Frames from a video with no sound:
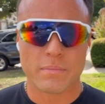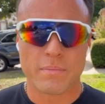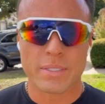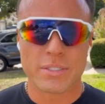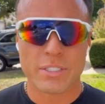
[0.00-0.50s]

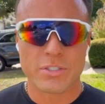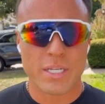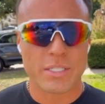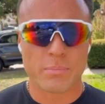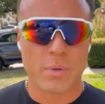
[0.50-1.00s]
This is
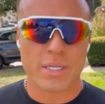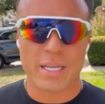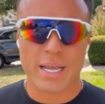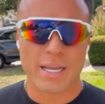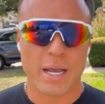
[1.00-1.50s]
GenSpark
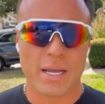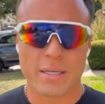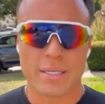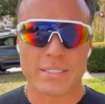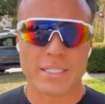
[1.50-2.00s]
AI,
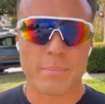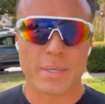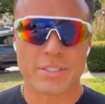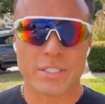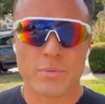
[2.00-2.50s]
a
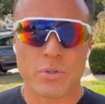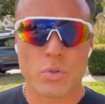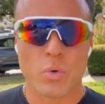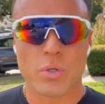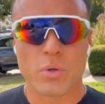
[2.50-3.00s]
step-by-step
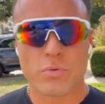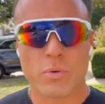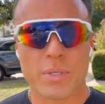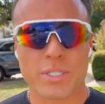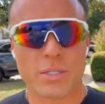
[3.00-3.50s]
tutorial for
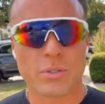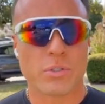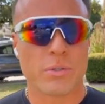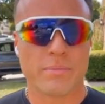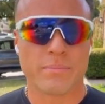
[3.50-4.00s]

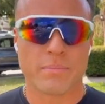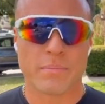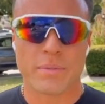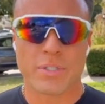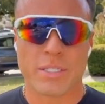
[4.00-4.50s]
beginners.
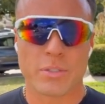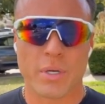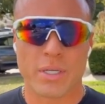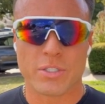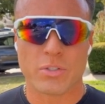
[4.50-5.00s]

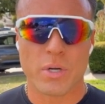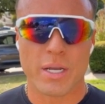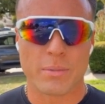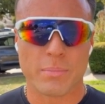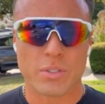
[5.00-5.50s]
GenSpark is
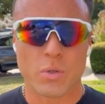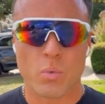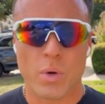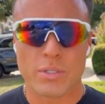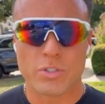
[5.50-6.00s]
trying to be the
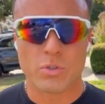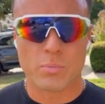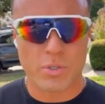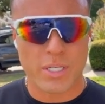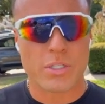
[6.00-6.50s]
one
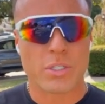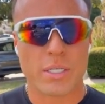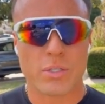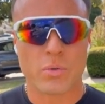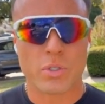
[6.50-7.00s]
super agent
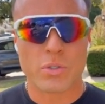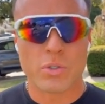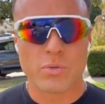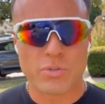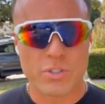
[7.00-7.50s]
that you can
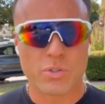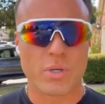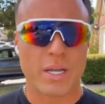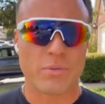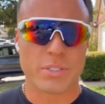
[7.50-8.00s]
use to do
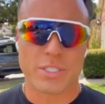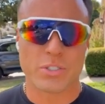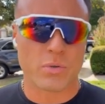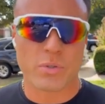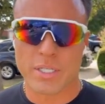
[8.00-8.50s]

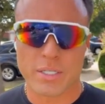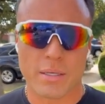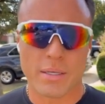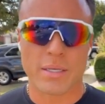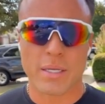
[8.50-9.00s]
everything you need,
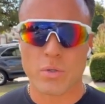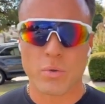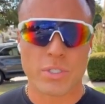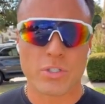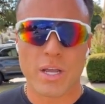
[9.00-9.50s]

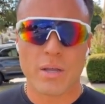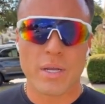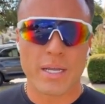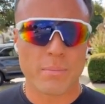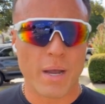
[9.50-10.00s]
including
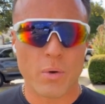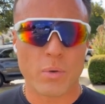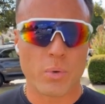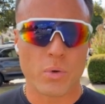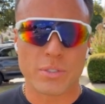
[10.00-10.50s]
generating
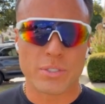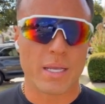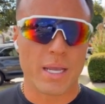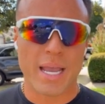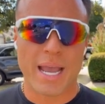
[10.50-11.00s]
PowerPoints,
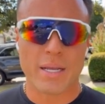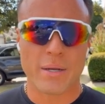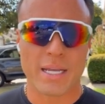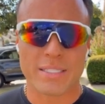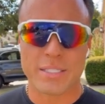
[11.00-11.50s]

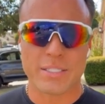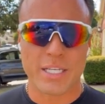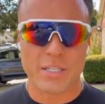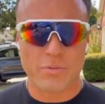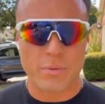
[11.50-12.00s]
analyzing
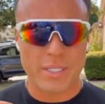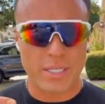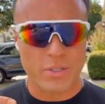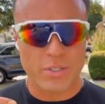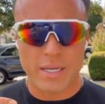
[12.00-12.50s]
data from the
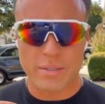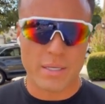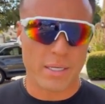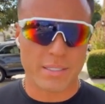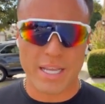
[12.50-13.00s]
internet,
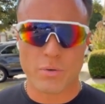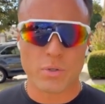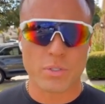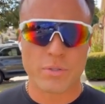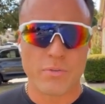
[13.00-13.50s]

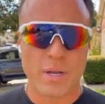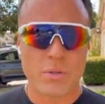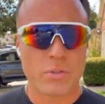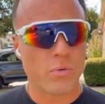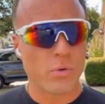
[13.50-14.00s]
downloading
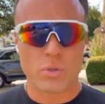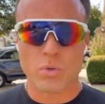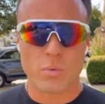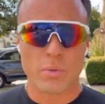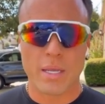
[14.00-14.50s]
files for
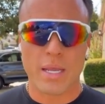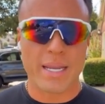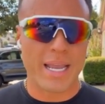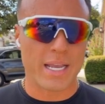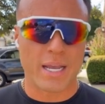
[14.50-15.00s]
you,
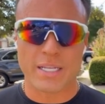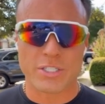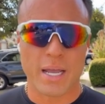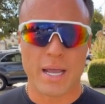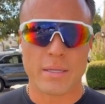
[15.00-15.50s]
an AI
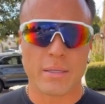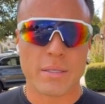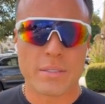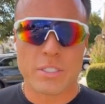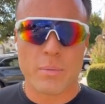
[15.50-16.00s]
chat
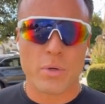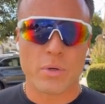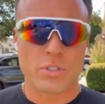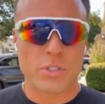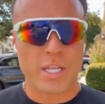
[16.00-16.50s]

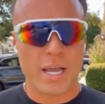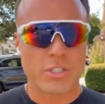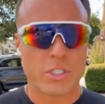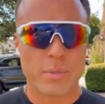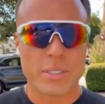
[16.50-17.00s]
similar to
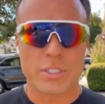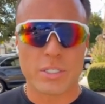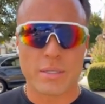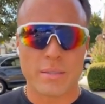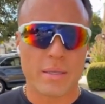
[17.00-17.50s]

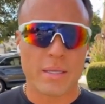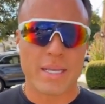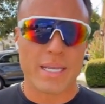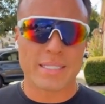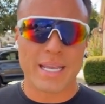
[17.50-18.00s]
ChatGPT.
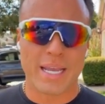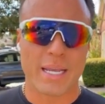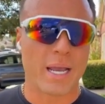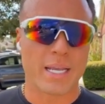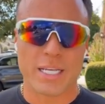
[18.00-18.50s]
Its
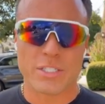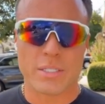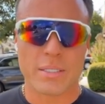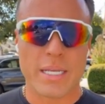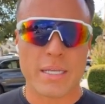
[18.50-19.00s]
AI
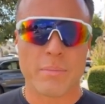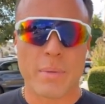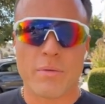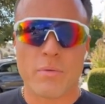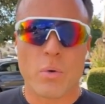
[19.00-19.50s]
agent can even
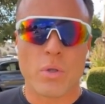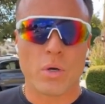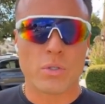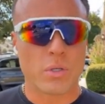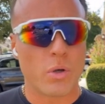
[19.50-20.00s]
make phone
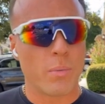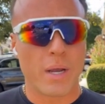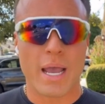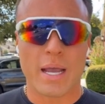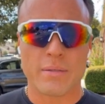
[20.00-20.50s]
calls on your
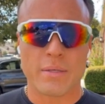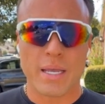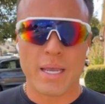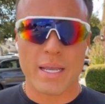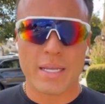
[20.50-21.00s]
behalf,
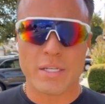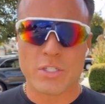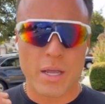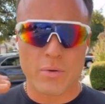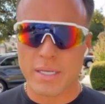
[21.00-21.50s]
and it can
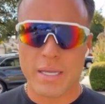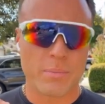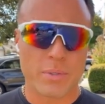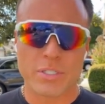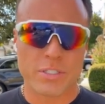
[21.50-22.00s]
generate
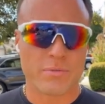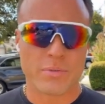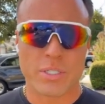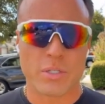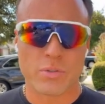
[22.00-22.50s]
images and
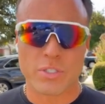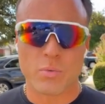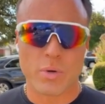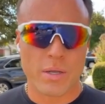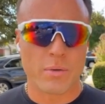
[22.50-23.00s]
videos as
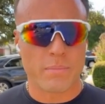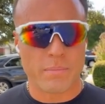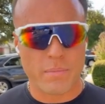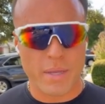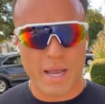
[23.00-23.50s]
well.
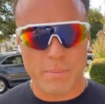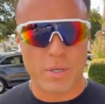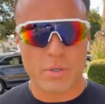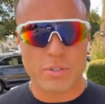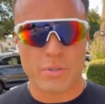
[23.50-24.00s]
I
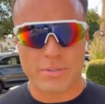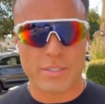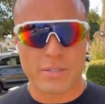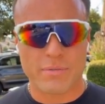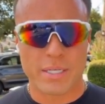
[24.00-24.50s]
personally
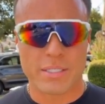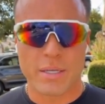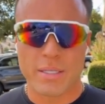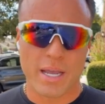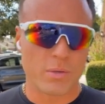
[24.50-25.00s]
think of it as a
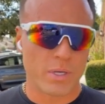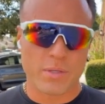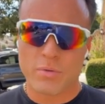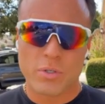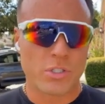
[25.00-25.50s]

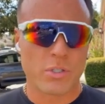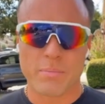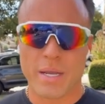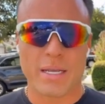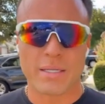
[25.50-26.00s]
lightweight version of
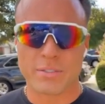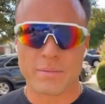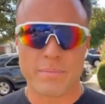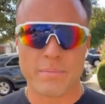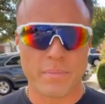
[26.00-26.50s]
Manus.
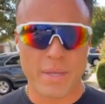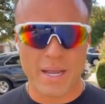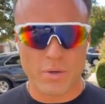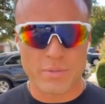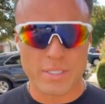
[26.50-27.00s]

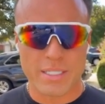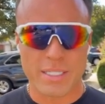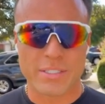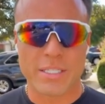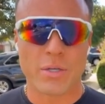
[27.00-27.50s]
I don't think it
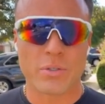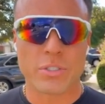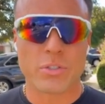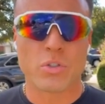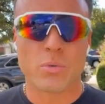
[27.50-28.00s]
excels
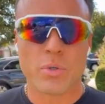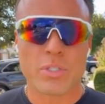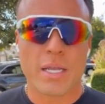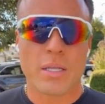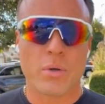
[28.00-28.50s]
in super
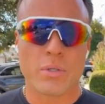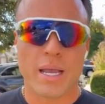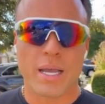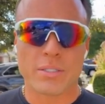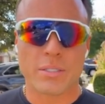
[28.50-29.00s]
technical
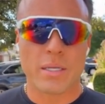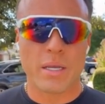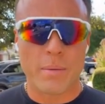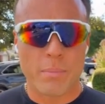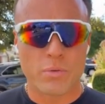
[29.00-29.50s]
tasks,
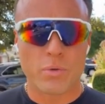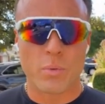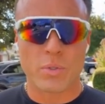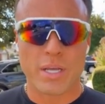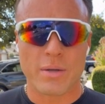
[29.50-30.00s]
but for
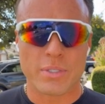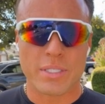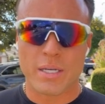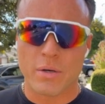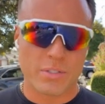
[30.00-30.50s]
almost
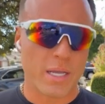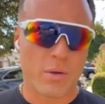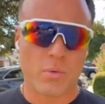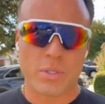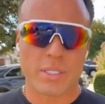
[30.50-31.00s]
everything else, I
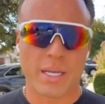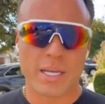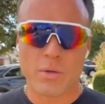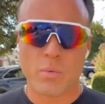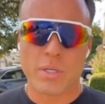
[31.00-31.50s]
really
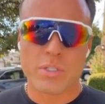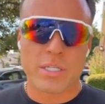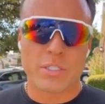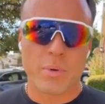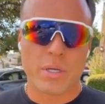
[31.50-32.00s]
like where
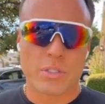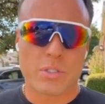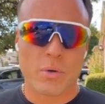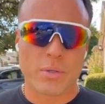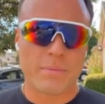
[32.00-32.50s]
GenSpark is
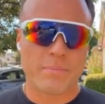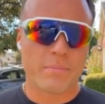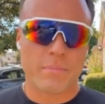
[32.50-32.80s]
going.